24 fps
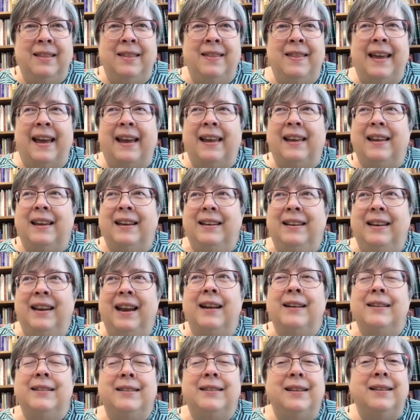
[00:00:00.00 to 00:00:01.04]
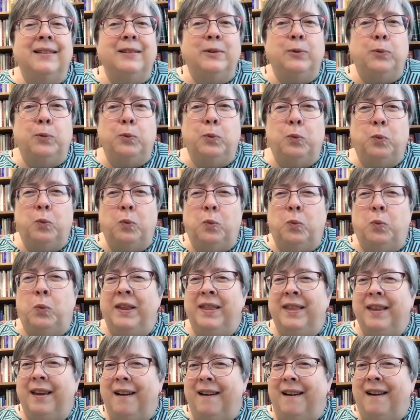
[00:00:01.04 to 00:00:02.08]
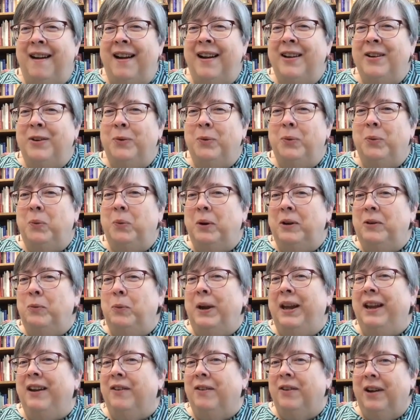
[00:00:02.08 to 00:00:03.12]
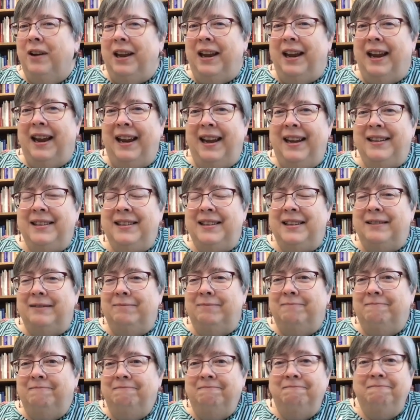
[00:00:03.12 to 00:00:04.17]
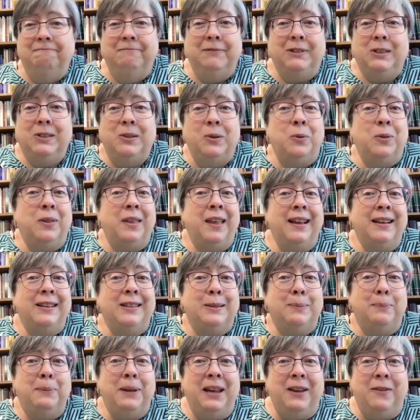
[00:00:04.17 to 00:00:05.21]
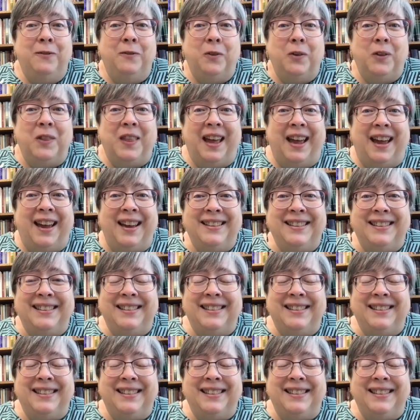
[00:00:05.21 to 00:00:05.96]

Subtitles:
that connects us with God when we create. So thanks be for that.